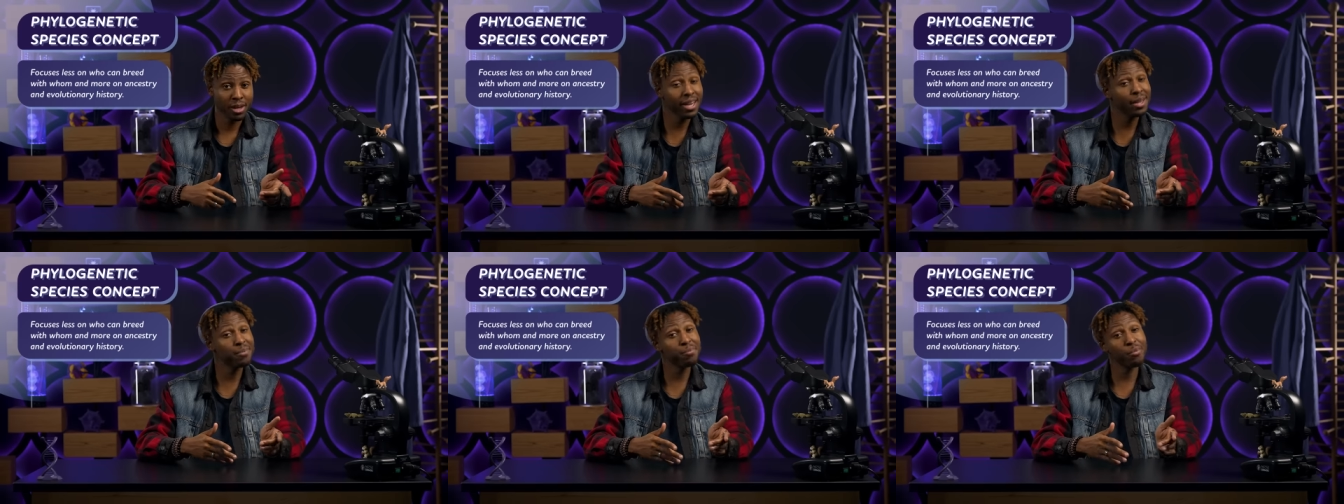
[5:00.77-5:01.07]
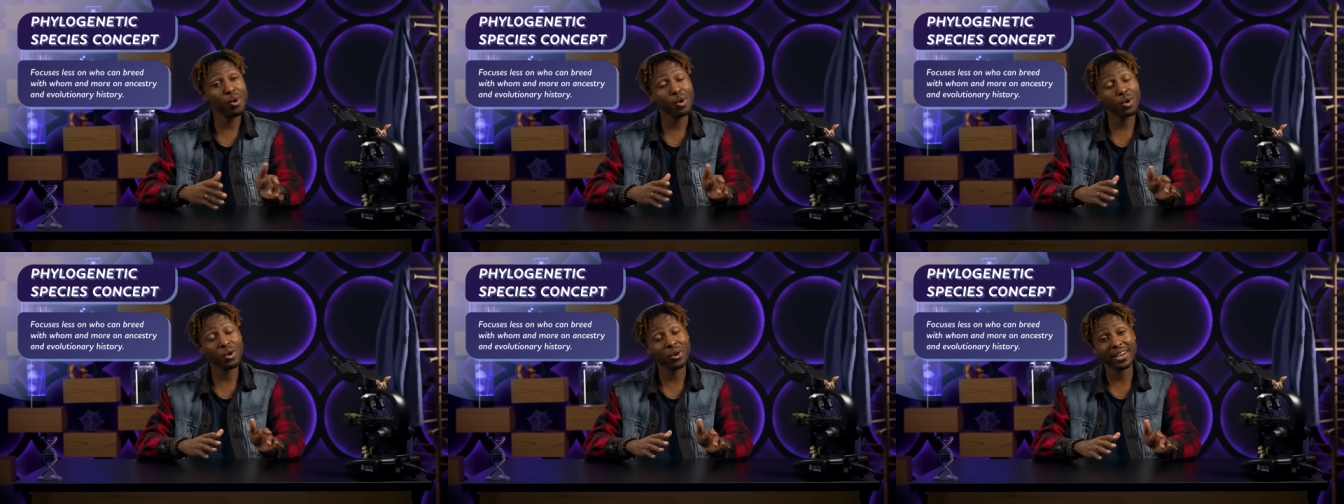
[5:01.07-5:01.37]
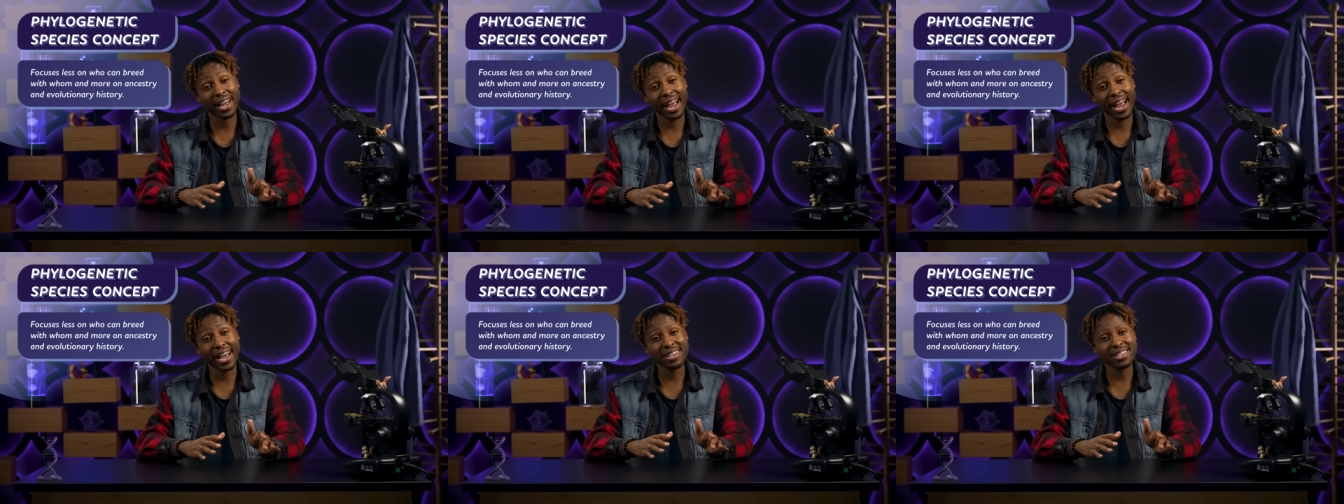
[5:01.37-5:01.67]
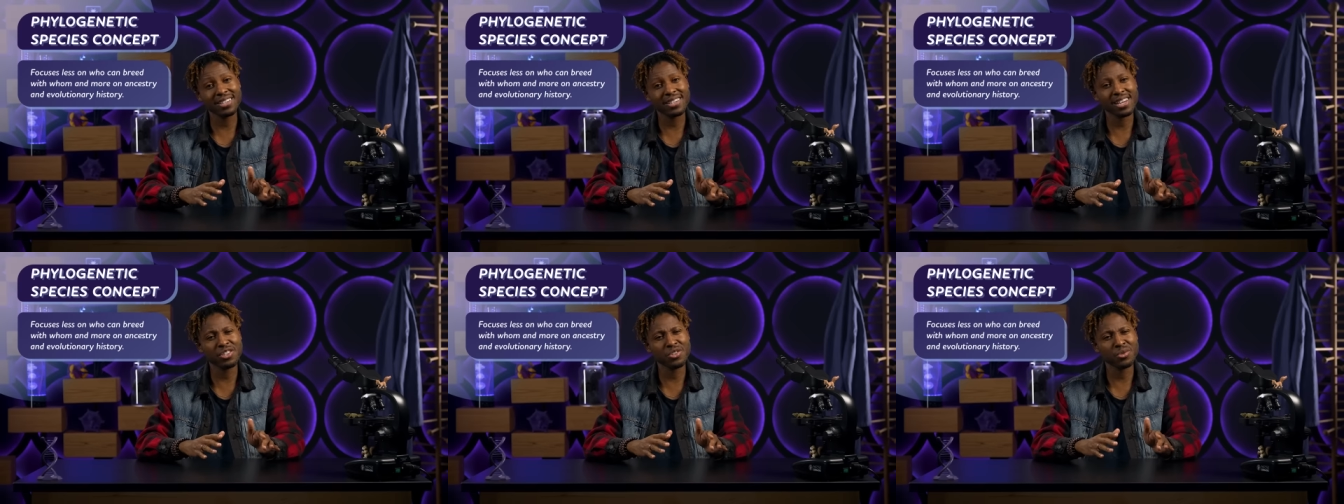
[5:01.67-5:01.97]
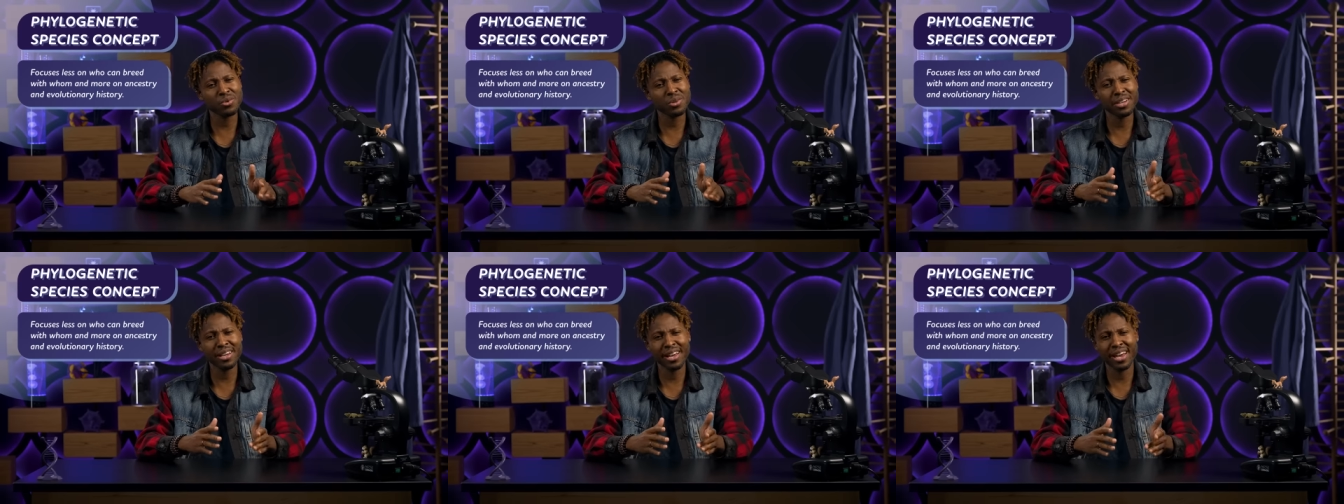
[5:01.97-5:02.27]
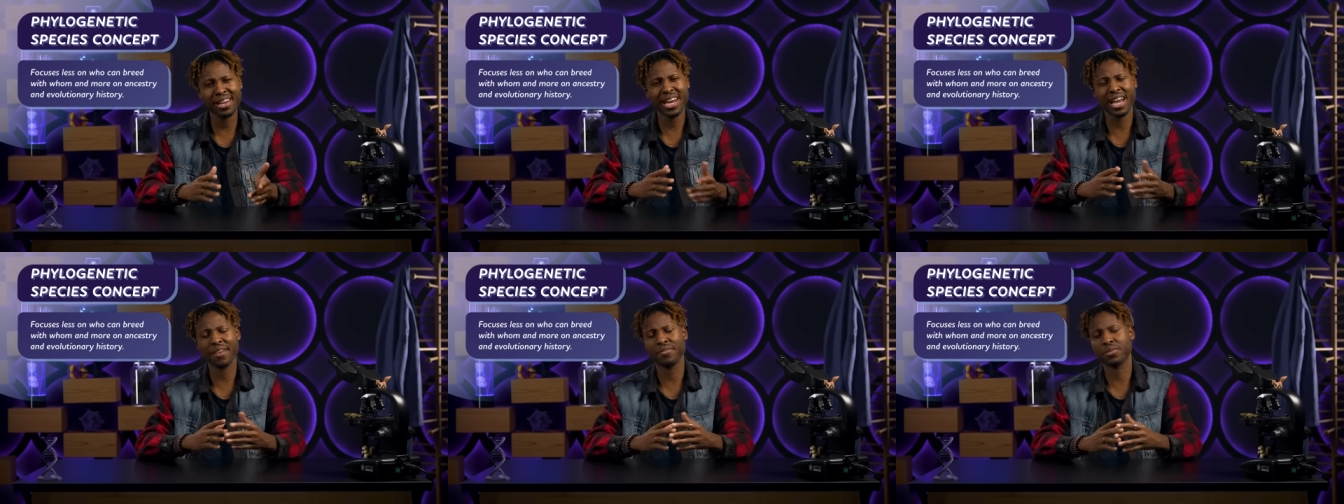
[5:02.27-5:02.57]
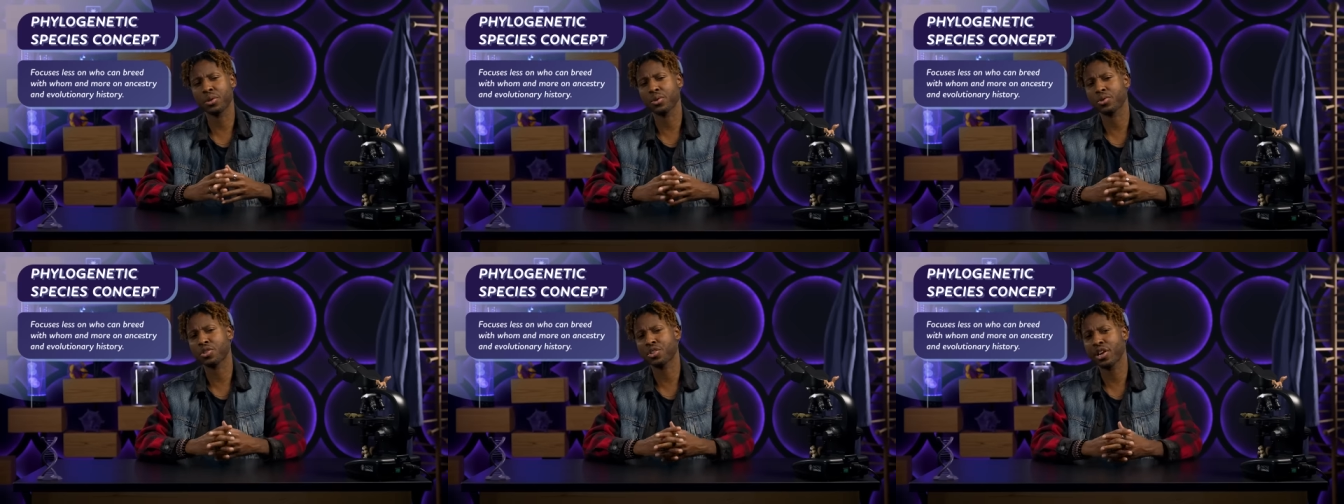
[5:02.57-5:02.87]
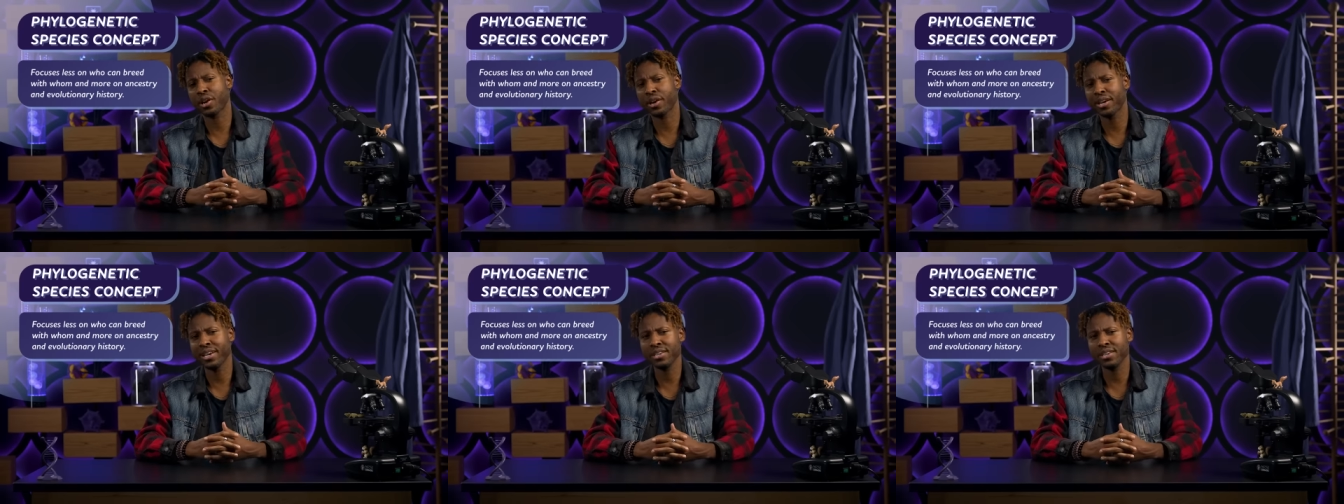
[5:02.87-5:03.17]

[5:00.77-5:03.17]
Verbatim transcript: and more on ancestry and evolutionary